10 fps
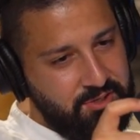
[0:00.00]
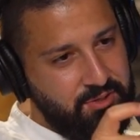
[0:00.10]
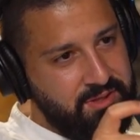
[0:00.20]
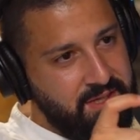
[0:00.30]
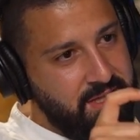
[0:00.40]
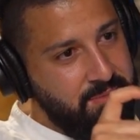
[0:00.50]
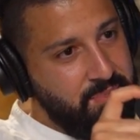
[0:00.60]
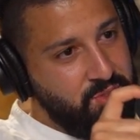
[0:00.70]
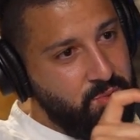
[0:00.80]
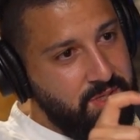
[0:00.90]
little thing
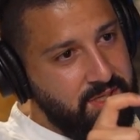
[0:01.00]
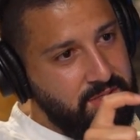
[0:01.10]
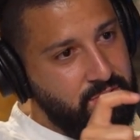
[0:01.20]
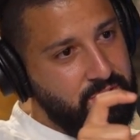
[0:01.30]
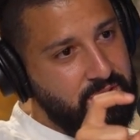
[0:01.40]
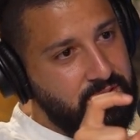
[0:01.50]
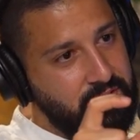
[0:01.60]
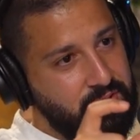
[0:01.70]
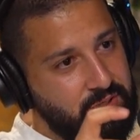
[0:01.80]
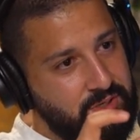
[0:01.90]
in between
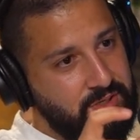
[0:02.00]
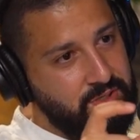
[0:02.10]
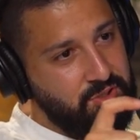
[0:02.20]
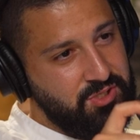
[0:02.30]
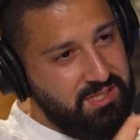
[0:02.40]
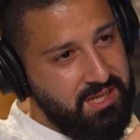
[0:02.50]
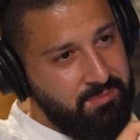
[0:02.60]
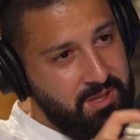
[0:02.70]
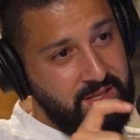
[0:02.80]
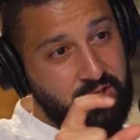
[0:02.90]
your
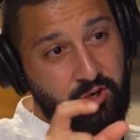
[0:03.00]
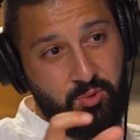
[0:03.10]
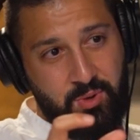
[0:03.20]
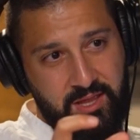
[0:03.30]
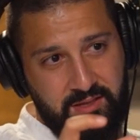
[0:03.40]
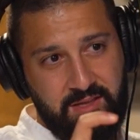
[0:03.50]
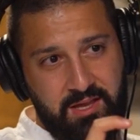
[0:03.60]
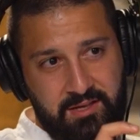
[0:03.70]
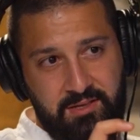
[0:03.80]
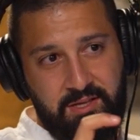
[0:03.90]
sleep, your wakefulness, and your sleep.